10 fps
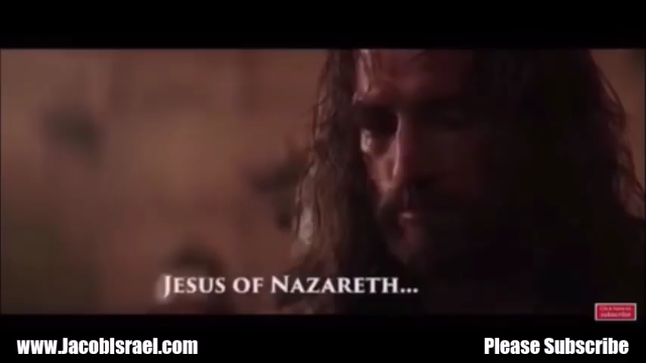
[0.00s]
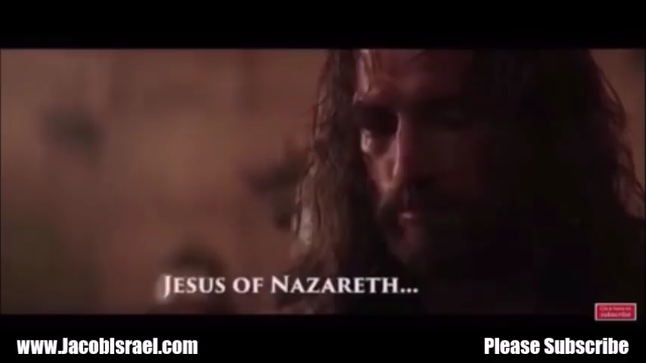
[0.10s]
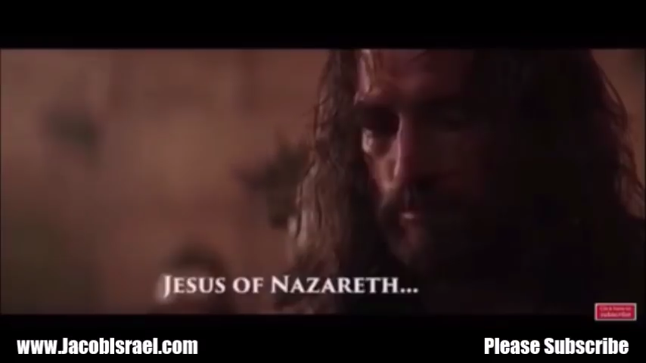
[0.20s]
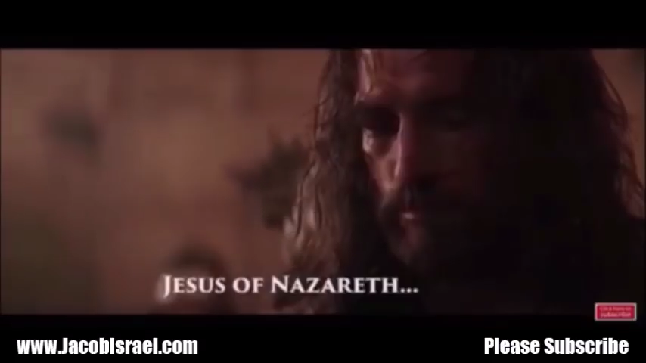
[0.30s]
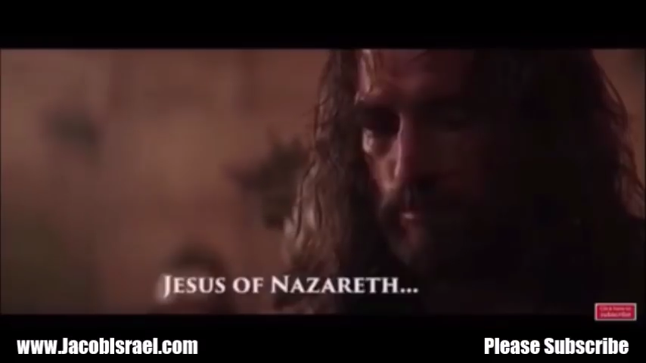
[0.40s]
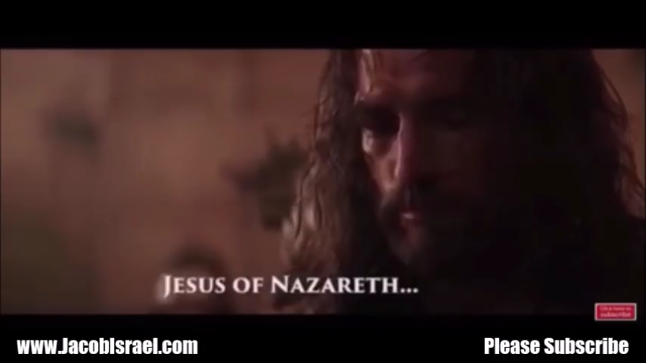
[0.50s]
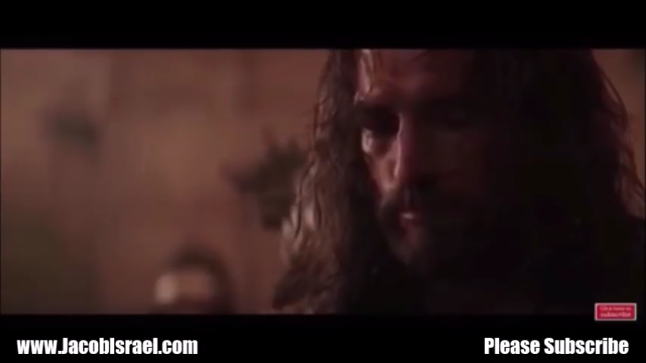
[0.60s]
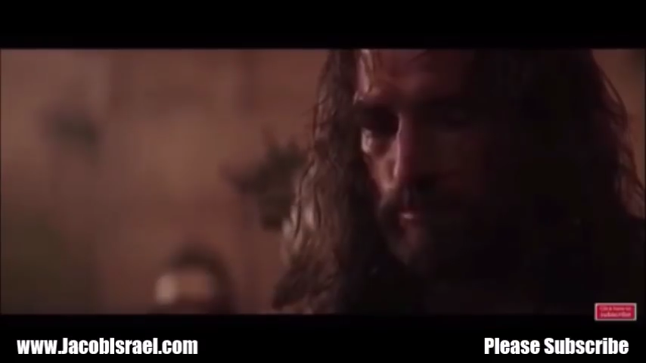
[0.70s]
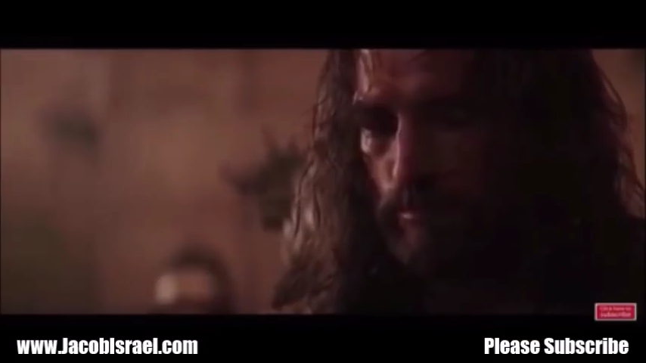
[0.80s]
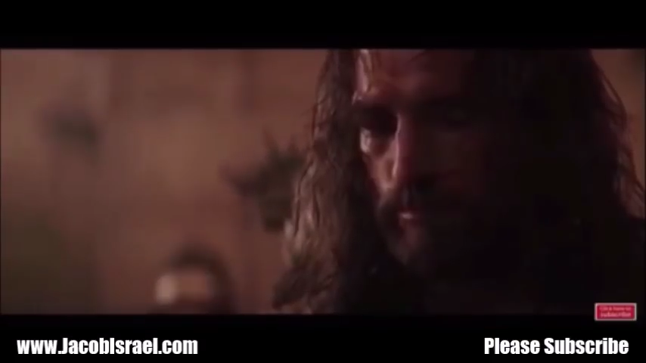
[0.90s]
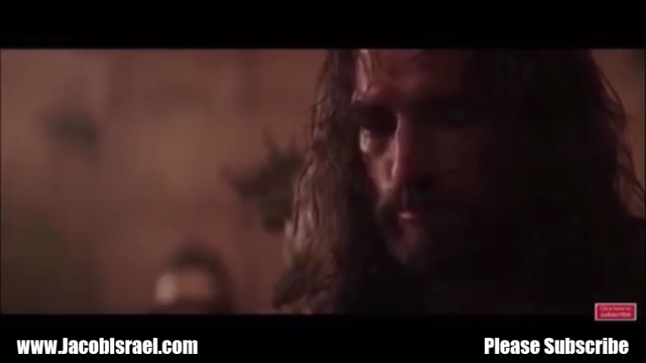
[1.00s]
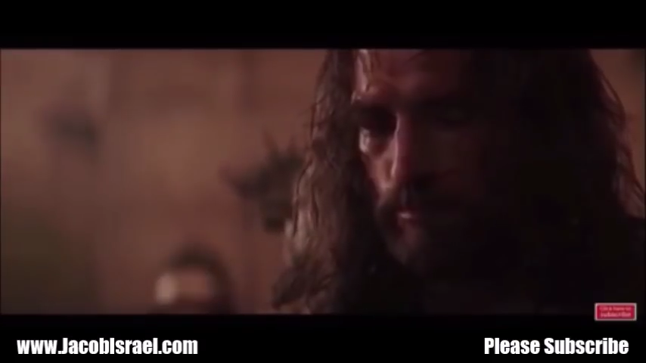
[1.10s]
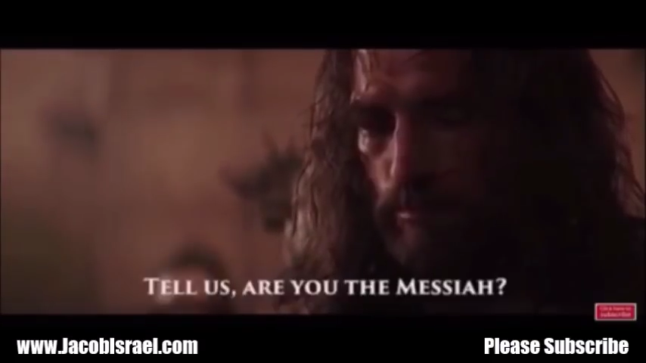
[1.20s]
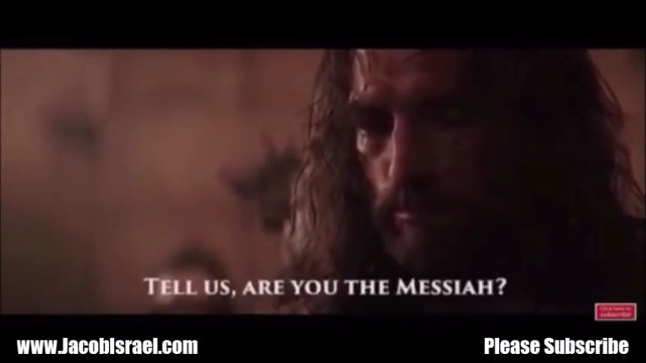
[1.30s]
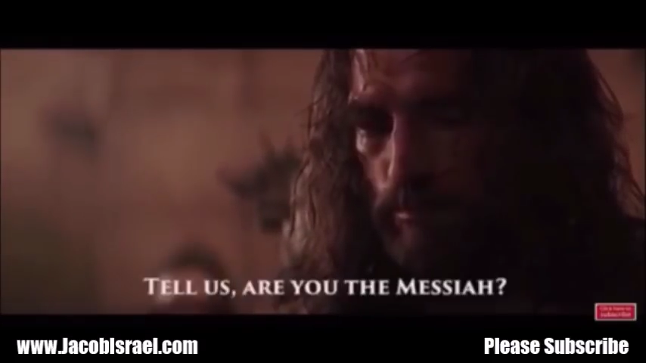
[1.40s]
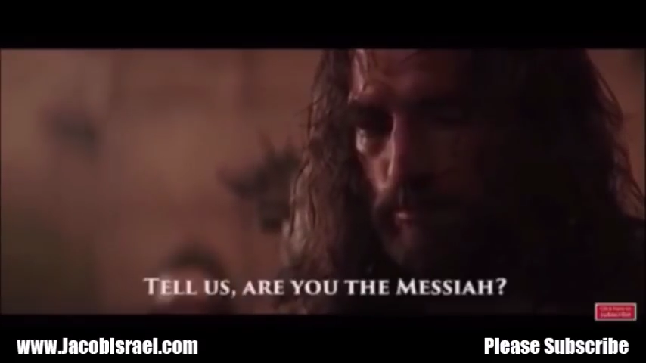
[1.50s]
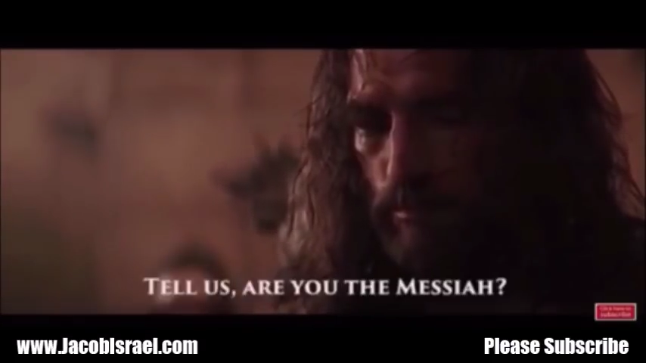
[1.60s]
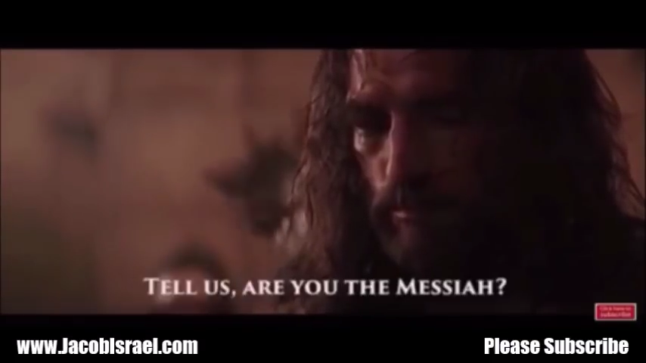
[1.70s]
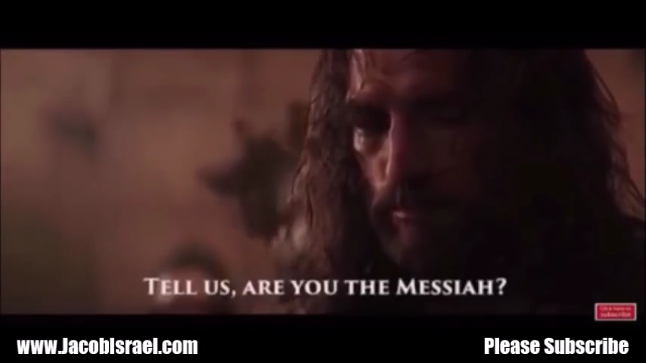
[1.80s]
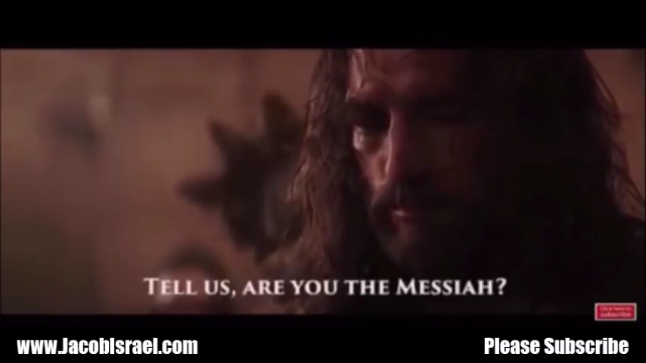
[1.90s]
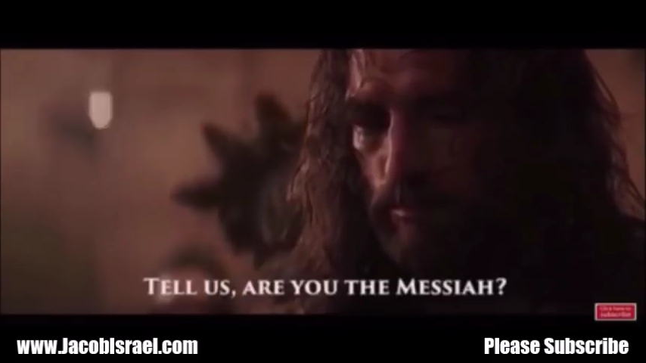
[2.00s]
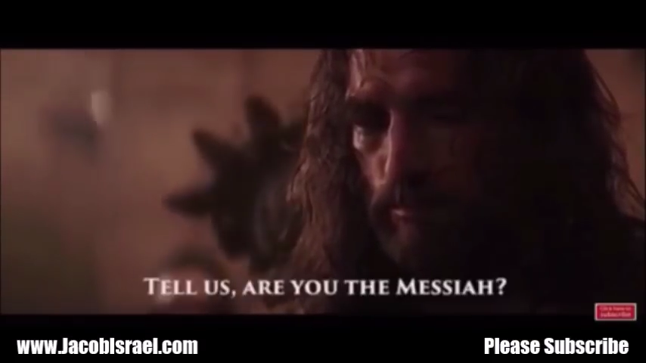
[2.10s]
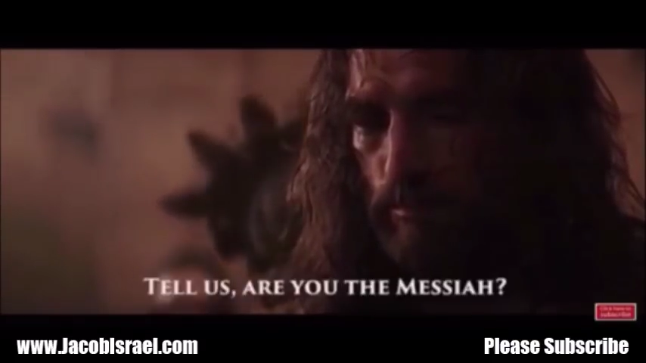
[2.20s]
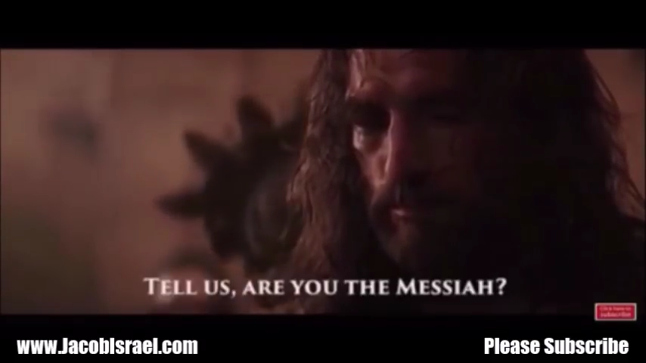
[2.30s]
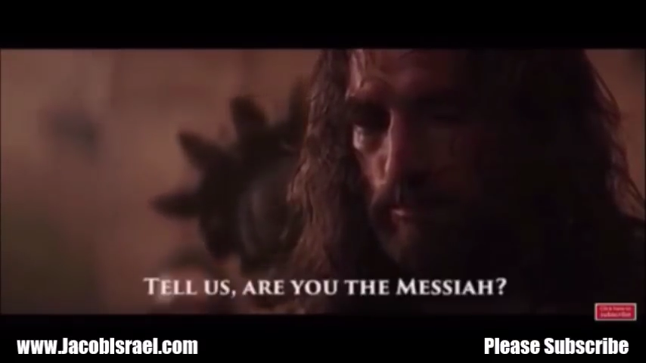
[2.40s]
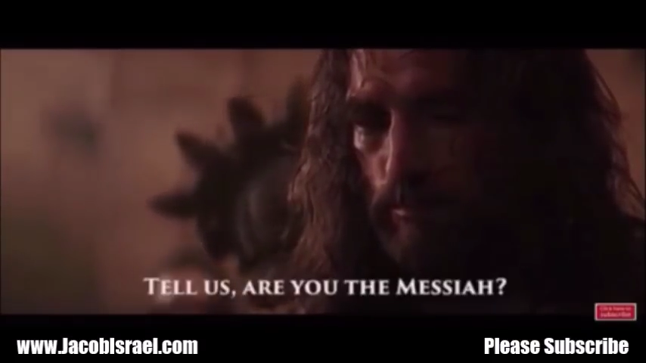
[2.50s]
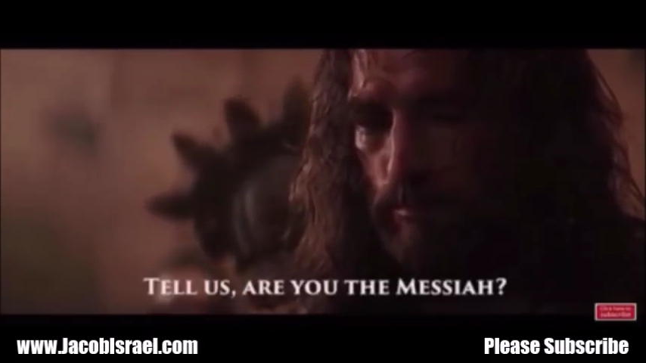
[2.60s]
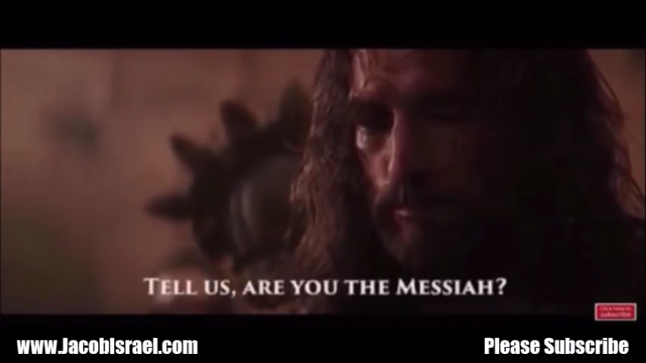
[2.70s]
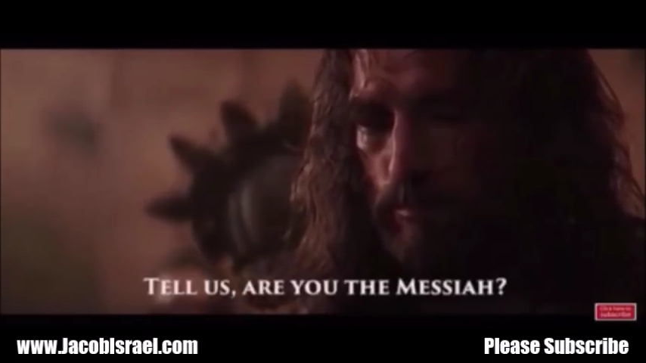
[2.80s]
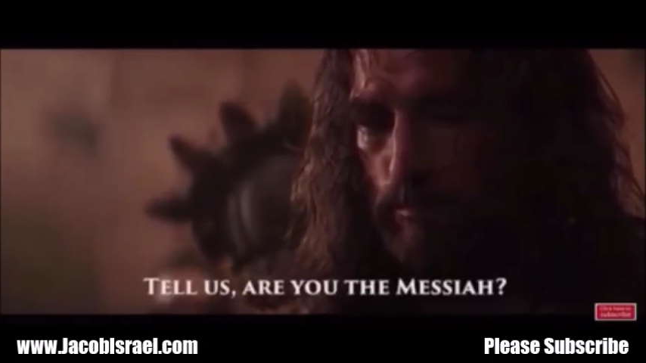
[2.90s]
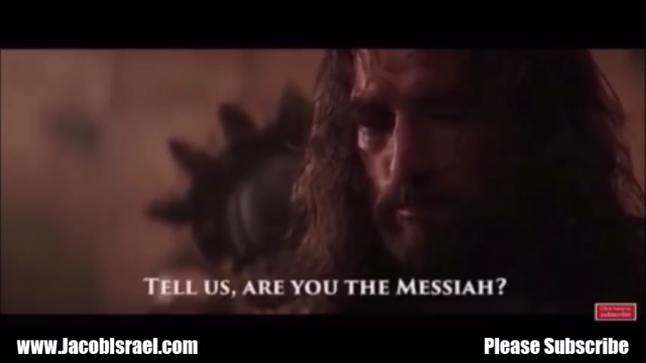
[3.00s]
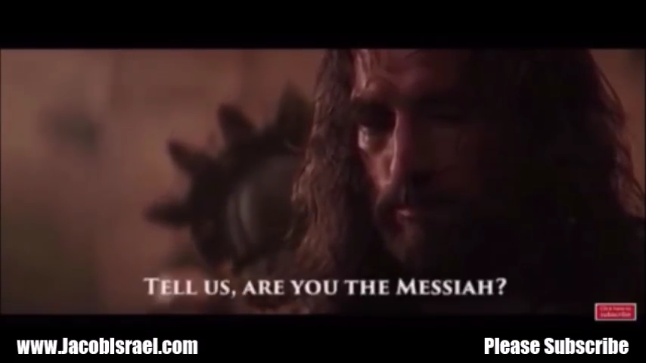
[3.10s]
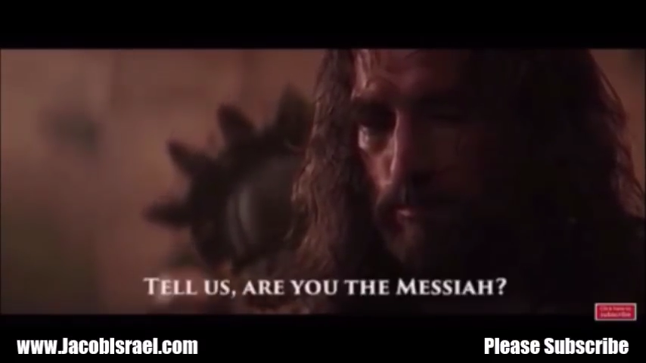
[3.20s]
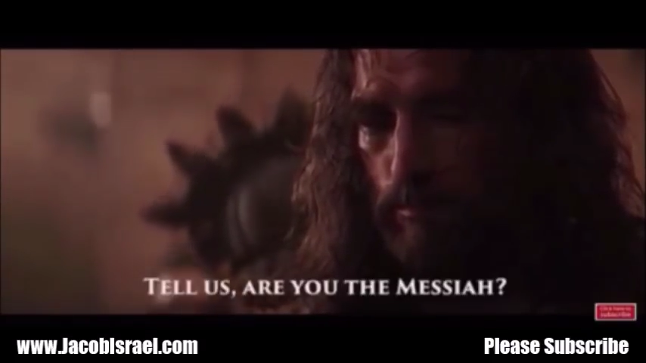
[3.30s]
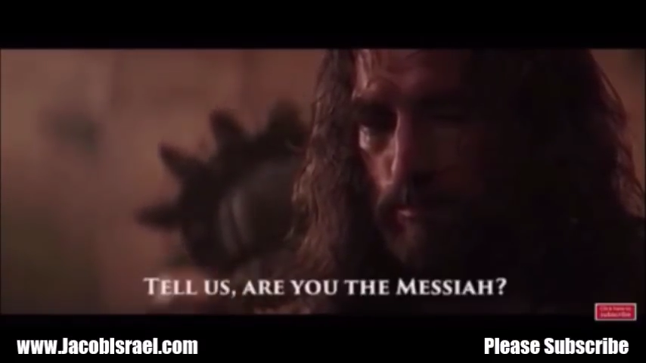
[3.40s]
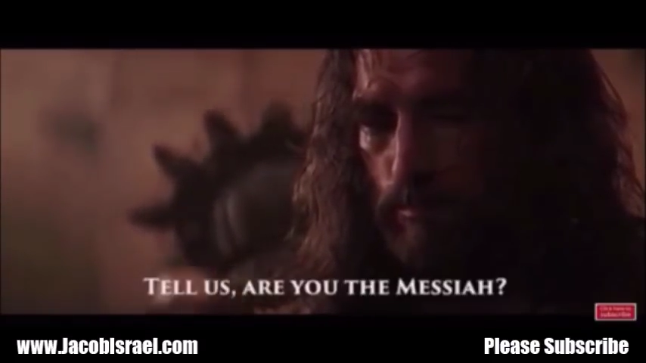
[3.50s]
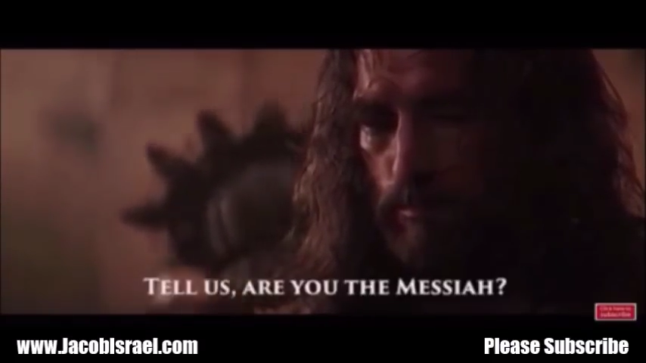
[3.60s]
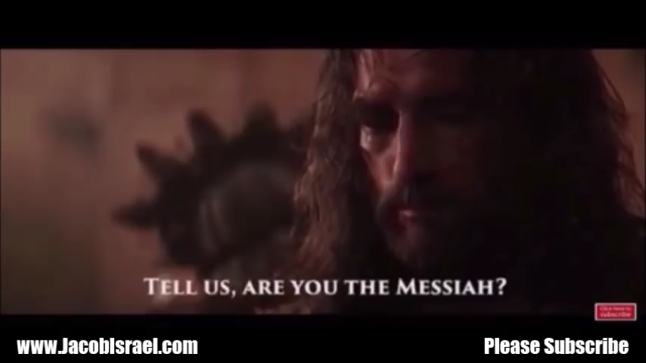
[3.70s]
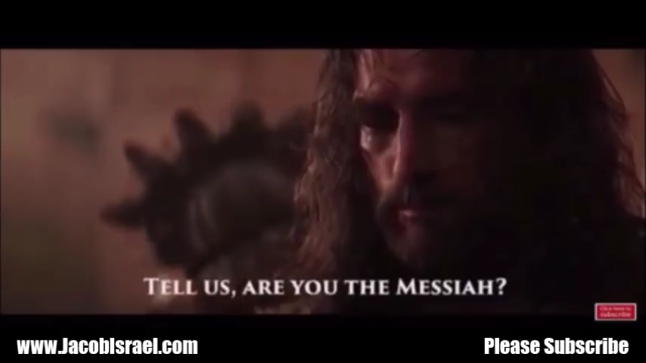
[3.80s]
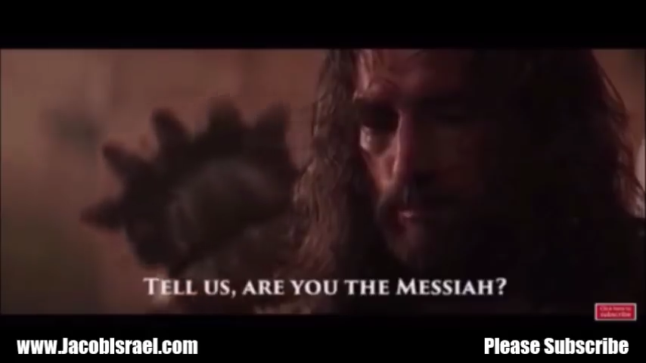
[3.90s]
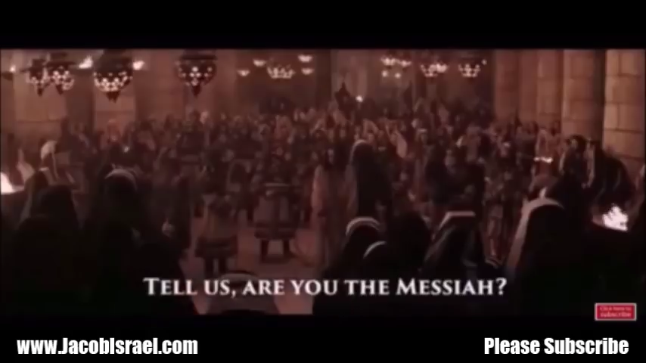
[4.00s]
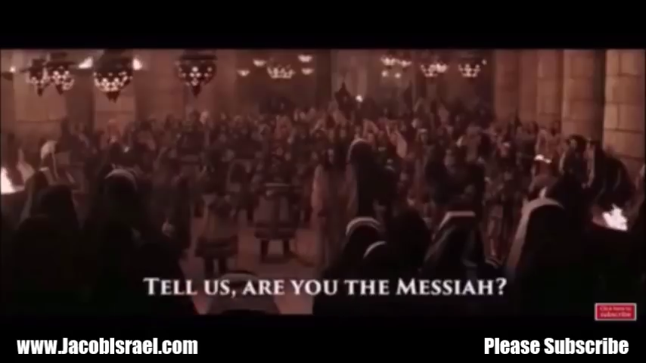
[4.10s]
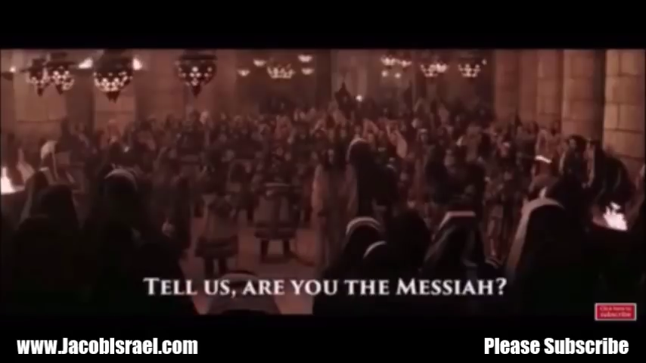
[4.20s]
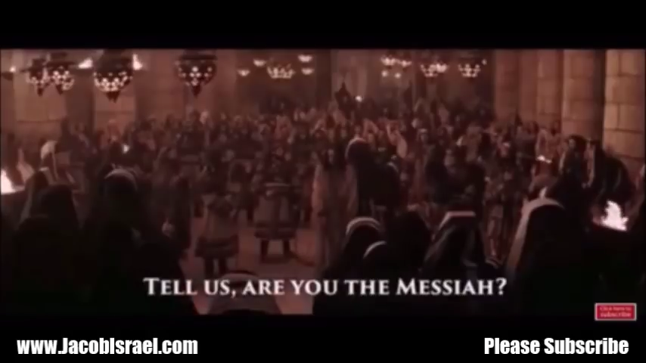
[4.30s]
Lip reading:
No face is visible, so there are no lips to read.